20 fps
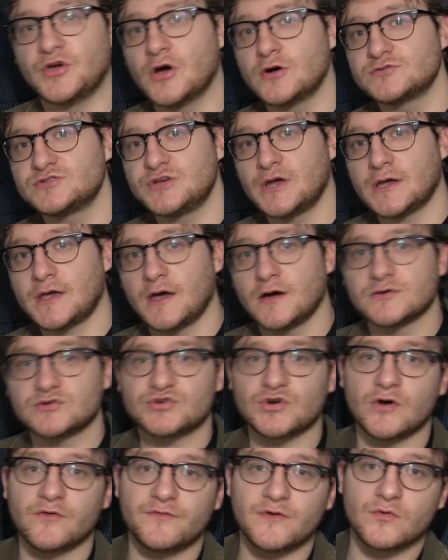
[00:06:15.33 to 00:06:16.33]
Go check out
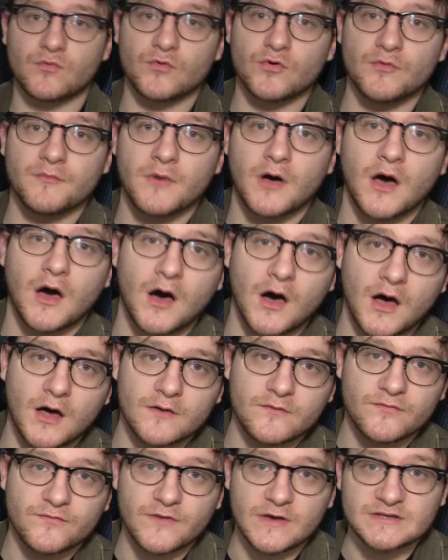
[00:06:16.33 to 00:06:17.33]
Trophy Room
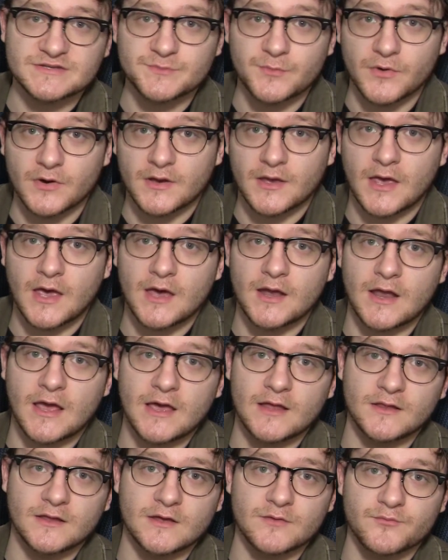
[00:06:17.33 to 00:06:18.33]
on Facebook
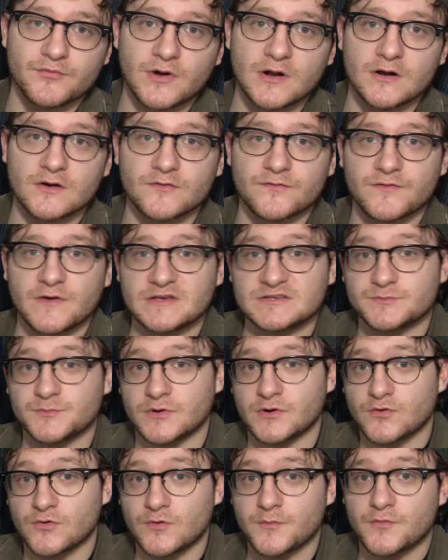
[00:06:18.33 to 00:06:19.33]
and Alien Predator
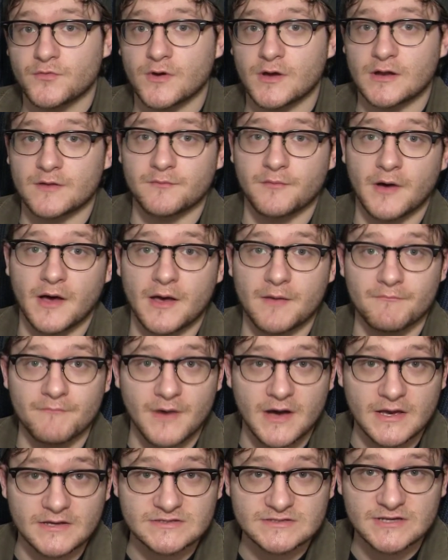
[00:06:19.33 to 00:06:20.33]
Facebook group created by
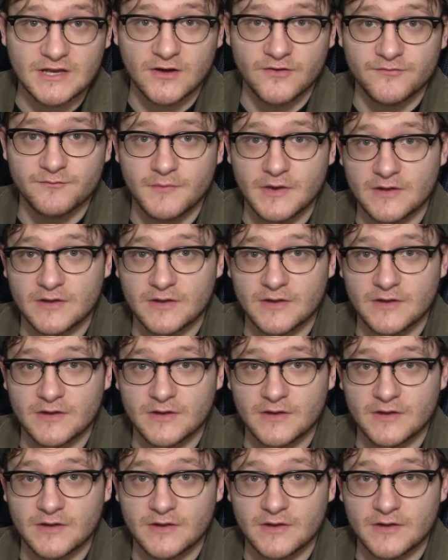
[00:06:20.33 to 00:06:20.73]
myself,